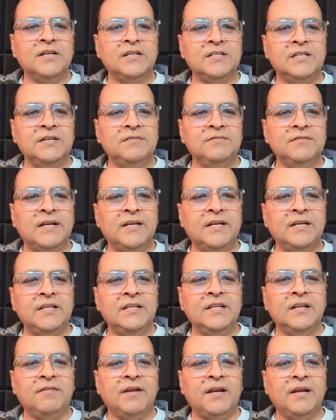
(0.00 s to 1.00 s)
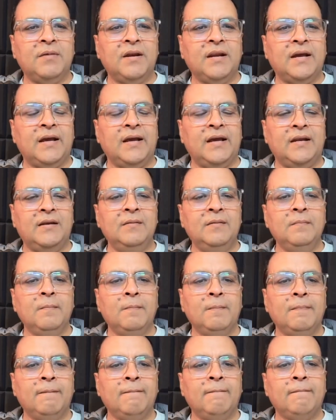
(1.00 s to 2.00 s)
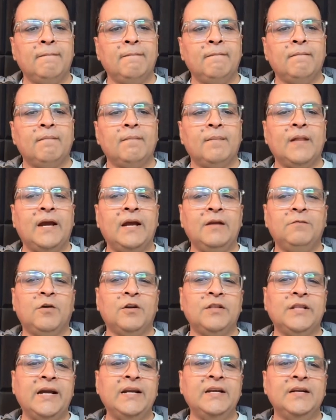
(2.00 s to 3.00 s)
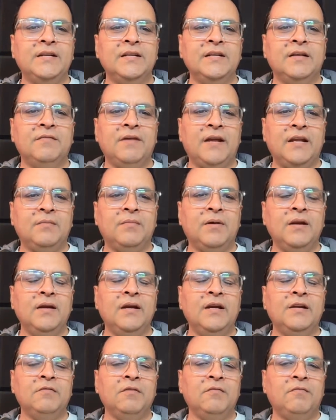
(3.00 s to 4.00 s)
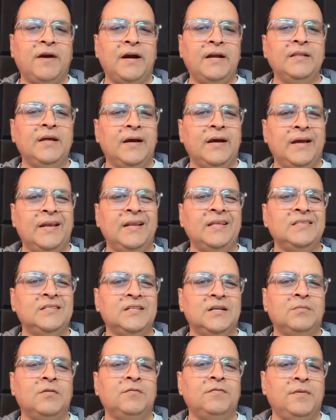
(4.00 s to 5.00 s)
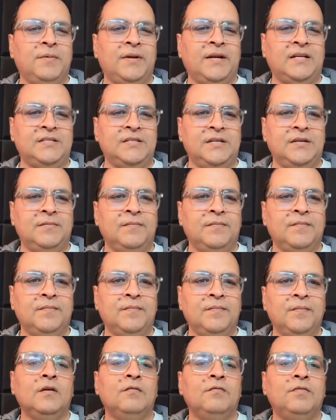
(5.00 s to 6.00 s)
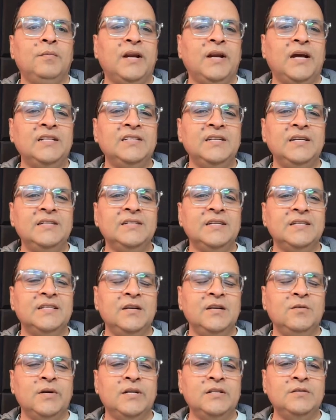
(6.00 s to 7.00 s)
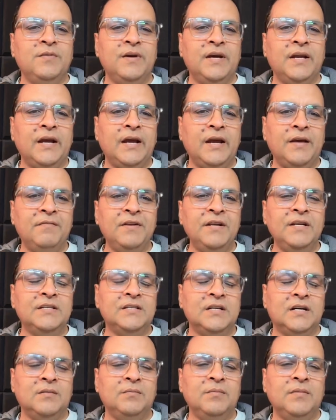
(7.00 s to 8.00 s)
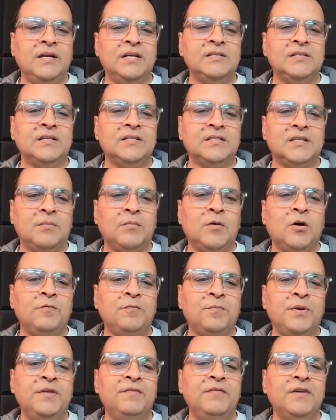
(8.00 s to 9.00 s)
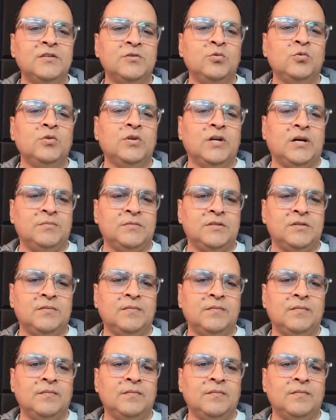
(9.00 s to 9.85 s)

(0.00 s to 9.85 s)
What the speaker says: receives an integer variable n, and for that integer variable, it will find the nth term of Fibonacci. Fibonacci is a sequence where every term is the sum of previous two terms.